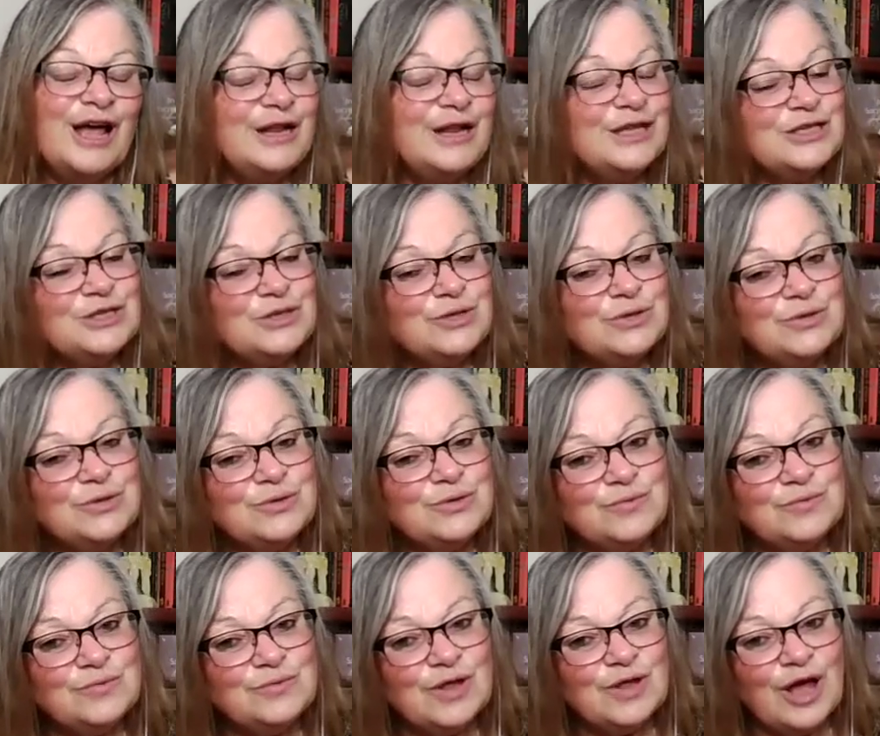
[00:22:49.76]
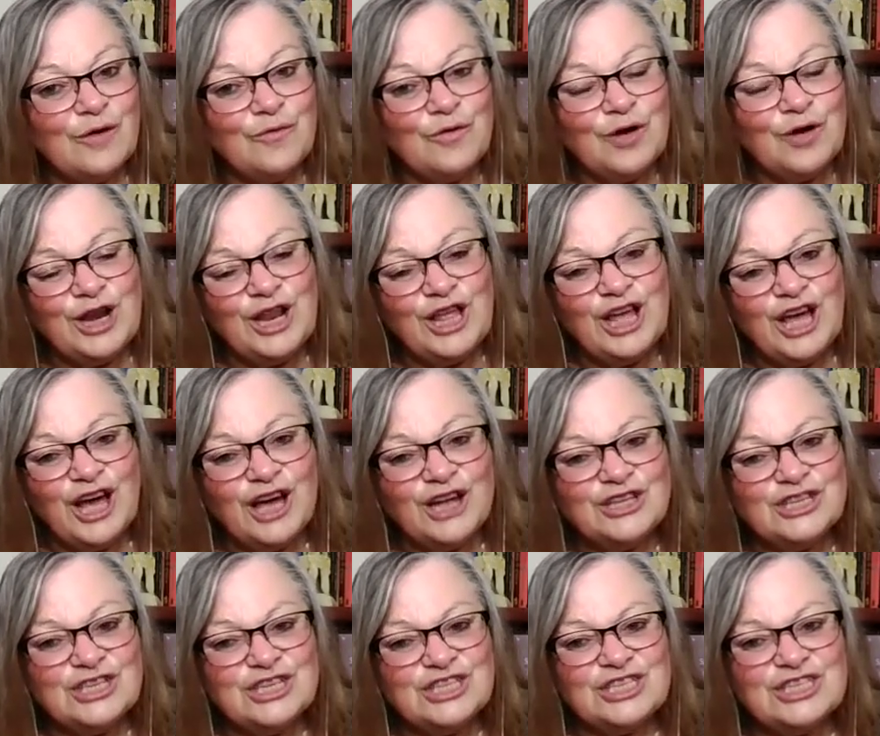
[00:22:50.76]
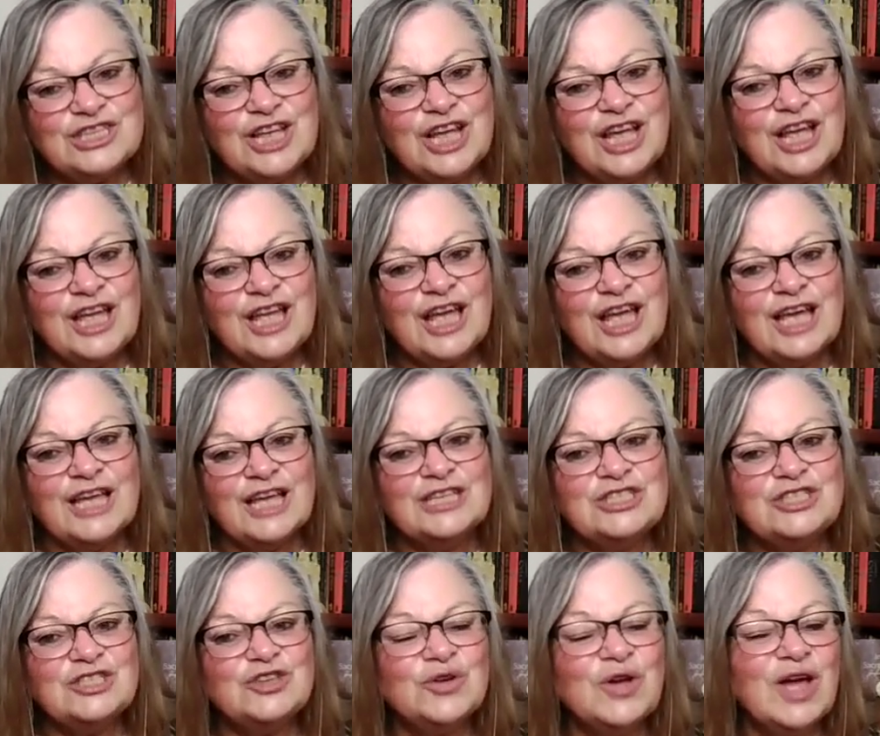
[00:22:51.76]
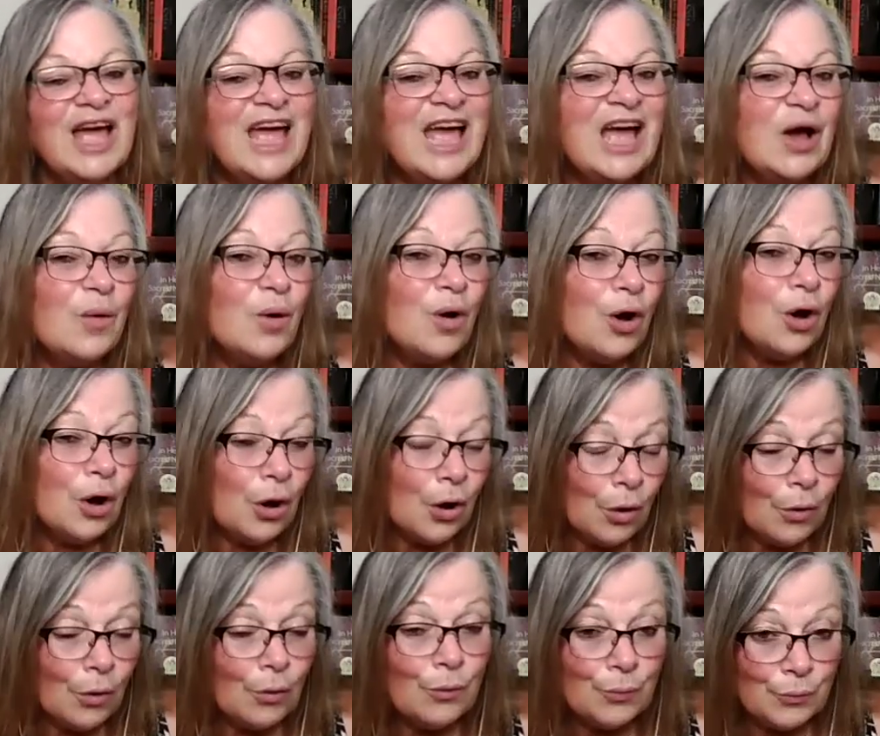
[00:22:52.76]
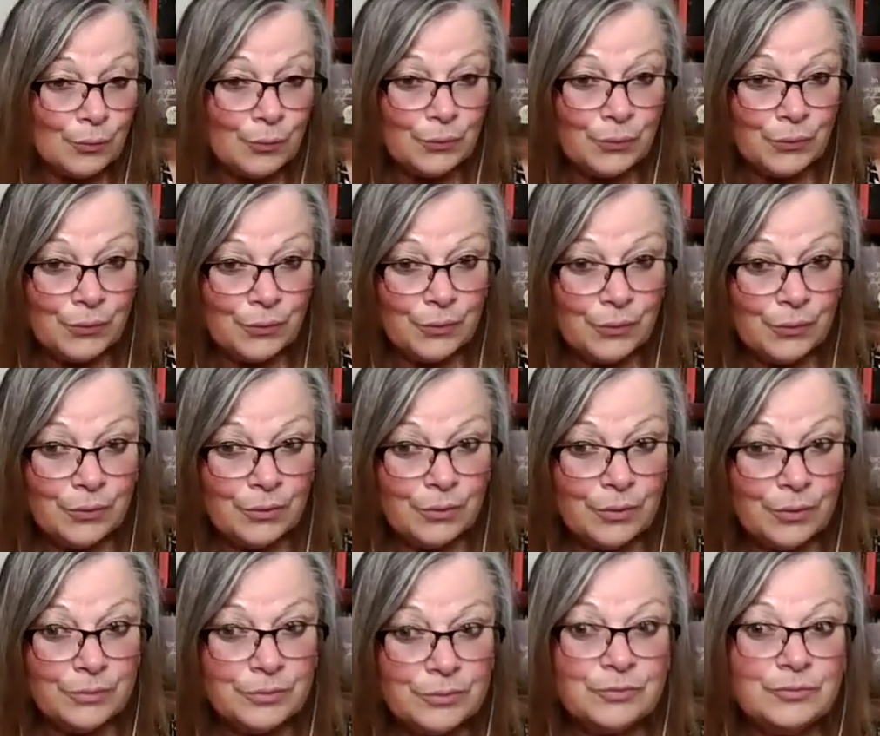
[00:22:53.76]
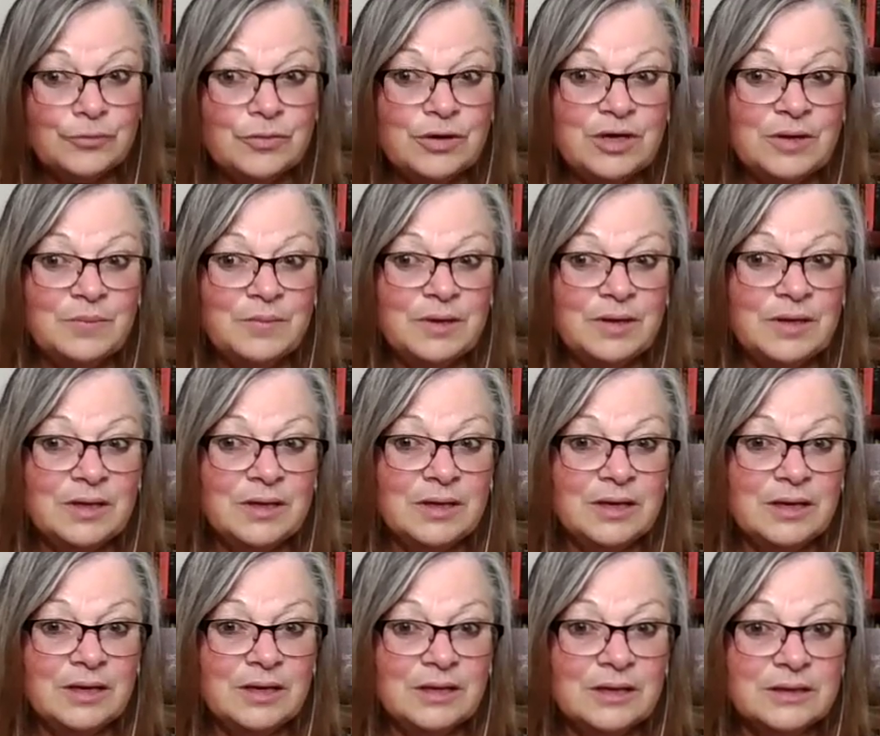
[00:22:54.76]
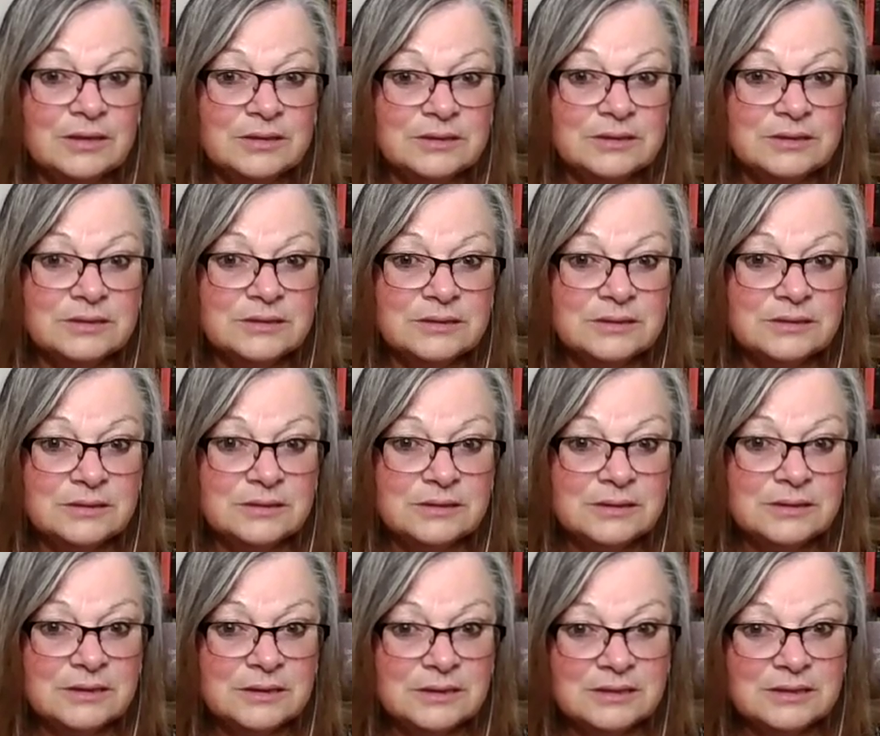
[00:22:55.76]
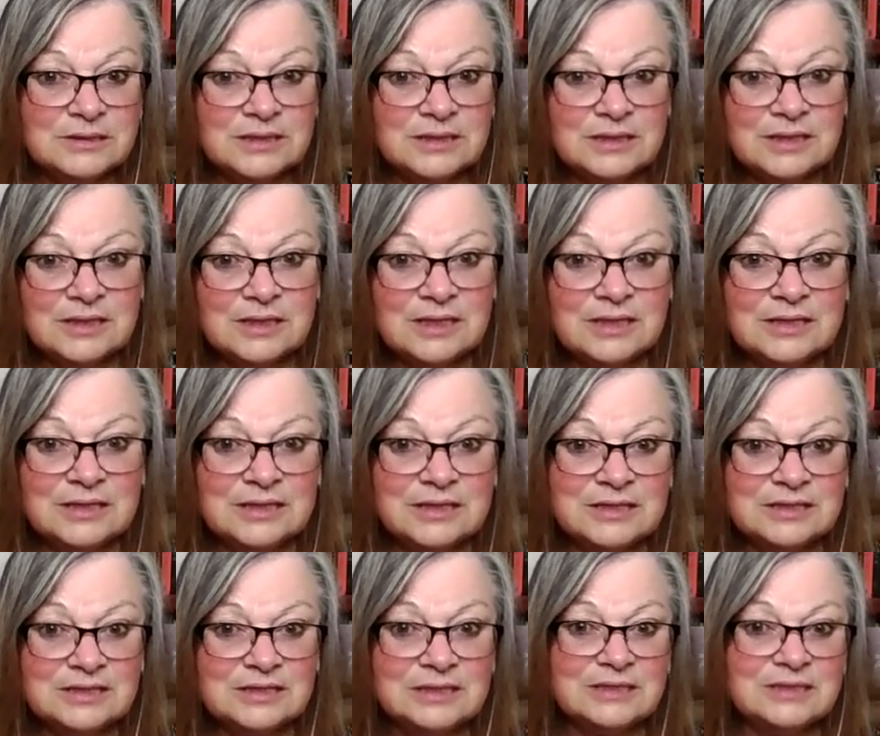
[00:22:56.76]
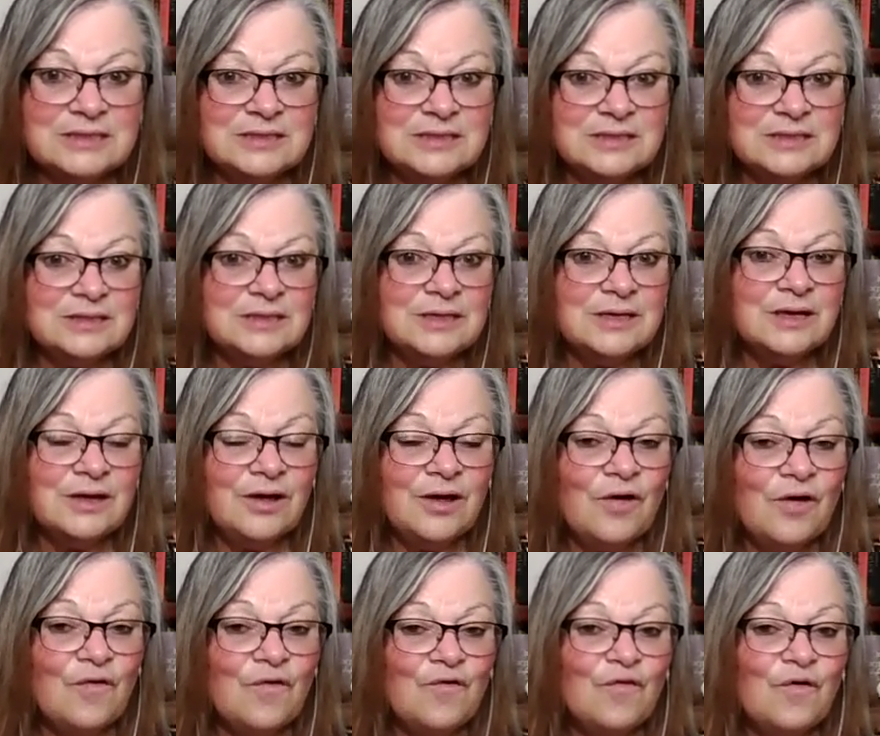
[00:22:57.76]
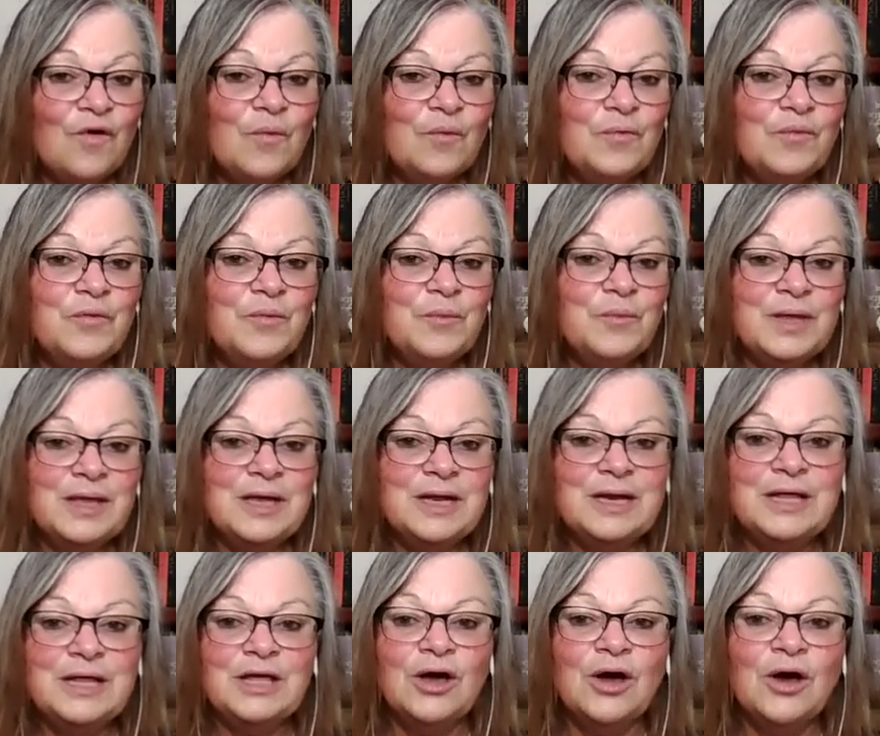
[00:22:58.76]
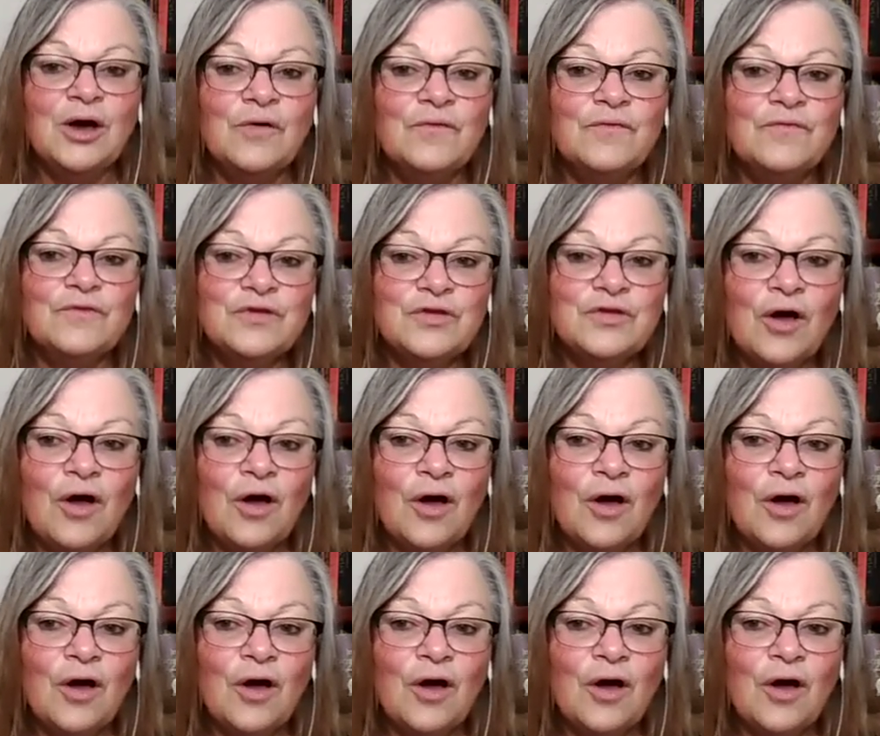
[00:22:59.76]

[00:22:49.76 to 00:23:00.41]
And it's really hard to say as to how old dreaming is. So it existed from the beginning of